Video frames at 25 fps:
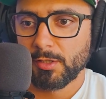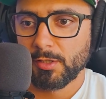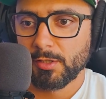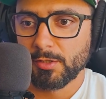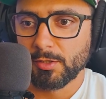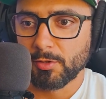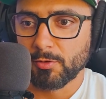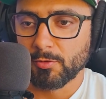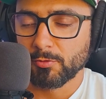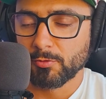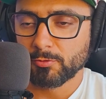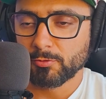
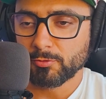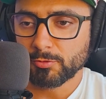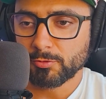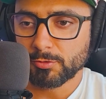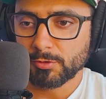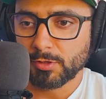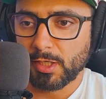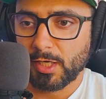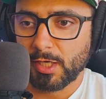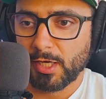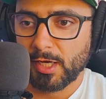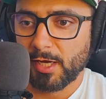You know,
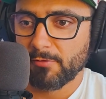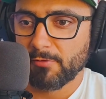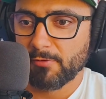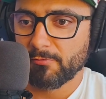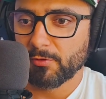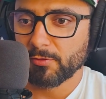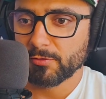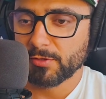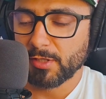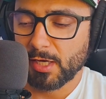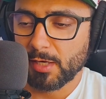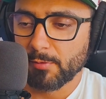I have
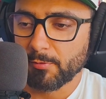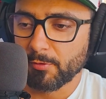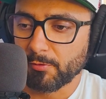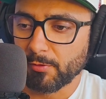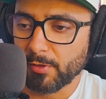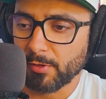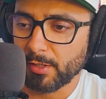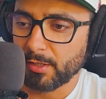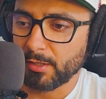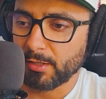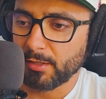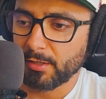no time
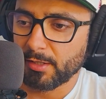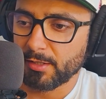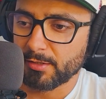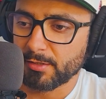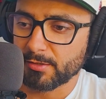already,